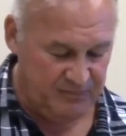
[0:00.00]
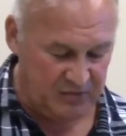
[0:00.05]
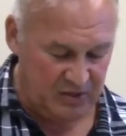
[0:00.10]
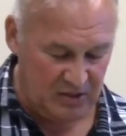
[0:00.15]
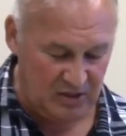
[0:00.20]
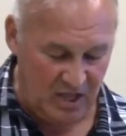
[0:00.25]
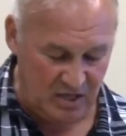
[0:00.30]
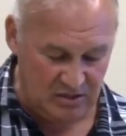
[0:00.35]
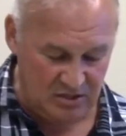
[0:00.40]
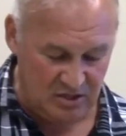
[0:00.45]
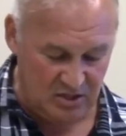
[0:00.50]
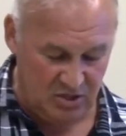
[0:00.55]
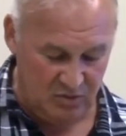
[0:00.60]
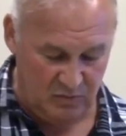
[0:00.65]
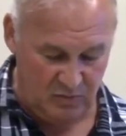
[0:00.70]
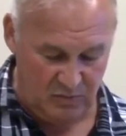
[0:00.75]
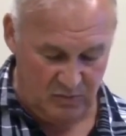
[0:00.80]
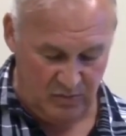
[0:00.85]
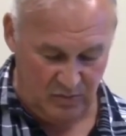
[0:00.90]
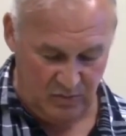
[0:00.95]
Long ago,
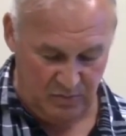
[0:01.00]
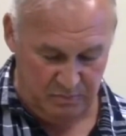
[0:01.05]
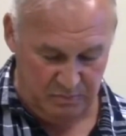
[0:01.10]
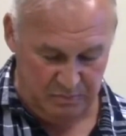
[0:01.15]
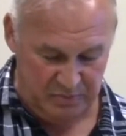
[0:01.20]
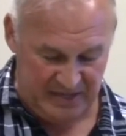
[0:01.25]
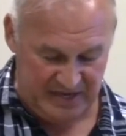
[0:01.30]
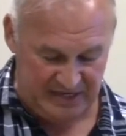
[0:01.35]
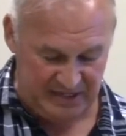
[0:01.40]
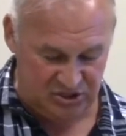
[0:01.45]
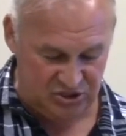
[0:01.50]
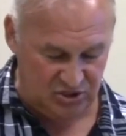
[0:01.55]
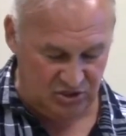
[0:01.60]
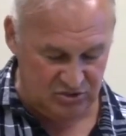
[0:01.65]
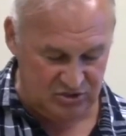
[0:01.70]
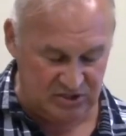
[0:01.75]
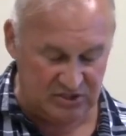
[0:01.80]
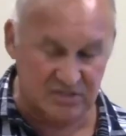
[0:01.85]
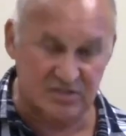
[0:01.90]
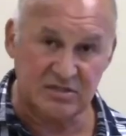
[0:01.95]
when we were planning
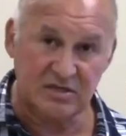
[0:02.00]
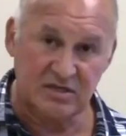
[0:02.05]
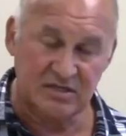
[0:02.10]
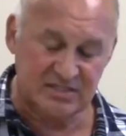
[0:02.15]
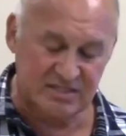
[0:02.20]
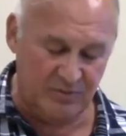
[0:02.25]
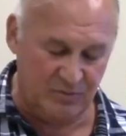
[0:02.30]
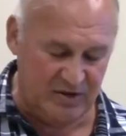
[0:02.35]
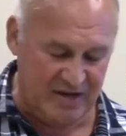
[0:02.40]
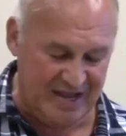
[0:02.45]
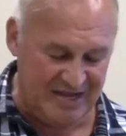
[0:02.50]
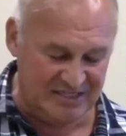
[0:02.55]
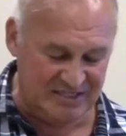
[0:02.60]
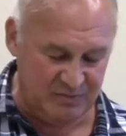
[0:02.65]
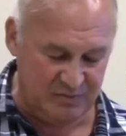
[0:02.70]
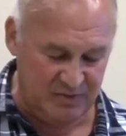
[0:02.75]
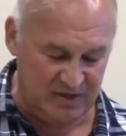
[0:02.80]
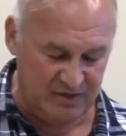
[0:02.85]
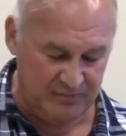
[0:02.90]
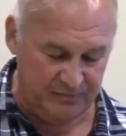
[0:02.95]
churches, someone asked
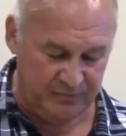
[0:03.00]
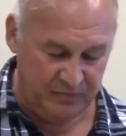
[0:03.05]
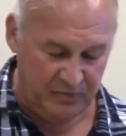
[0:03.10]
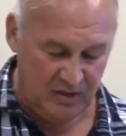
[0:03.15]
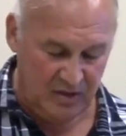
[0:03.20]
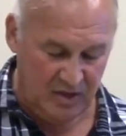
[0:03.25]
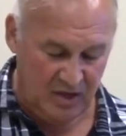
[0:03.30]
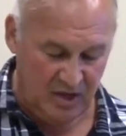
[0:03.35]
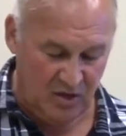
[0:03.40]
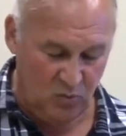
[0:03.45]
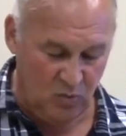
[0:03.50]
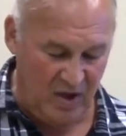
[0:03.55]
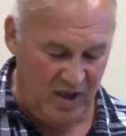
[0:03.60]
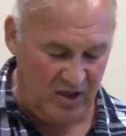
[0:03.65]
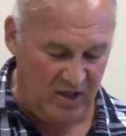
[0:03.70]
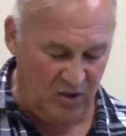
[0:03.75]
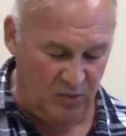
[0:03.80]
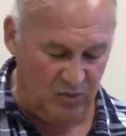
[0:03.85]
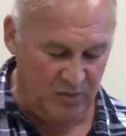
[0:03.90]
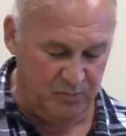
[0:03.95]
me why
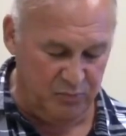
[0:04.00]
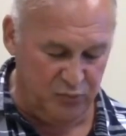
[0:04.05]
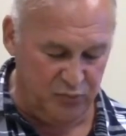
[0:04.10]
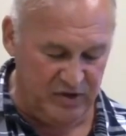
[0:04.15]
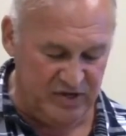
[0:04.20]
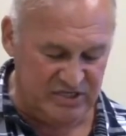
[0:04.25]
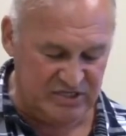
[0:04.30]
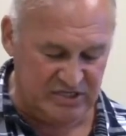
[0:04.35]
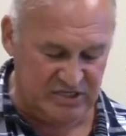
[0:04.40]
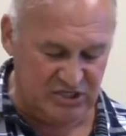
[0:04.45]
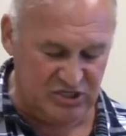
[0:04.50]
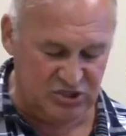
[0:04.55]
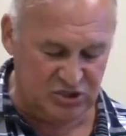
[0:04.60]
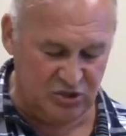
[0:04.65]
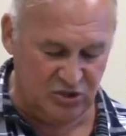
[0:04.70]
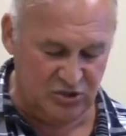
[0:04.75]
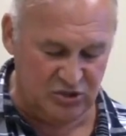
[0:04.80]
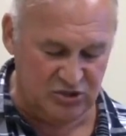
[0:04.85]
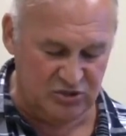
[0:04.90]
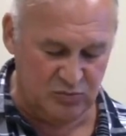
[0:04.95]
I would preach at the
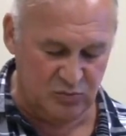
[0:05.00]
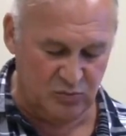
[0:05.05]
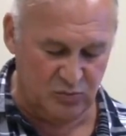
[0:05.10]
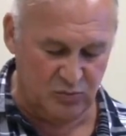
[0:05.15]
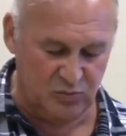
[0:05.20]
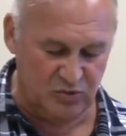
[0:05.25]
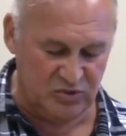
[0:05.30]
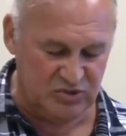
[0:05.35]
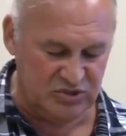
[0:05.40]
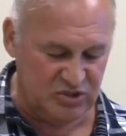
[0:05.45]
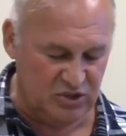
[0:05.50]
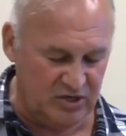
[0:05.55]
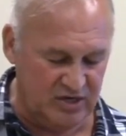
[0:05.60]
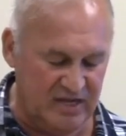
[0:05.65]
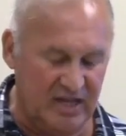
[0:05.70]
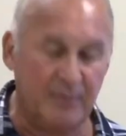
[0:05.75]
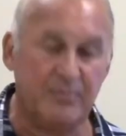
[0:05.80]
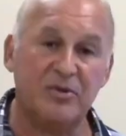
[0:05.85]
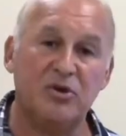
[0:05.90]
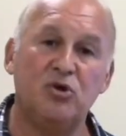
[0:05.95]
church we're
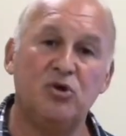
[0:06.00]
starting up in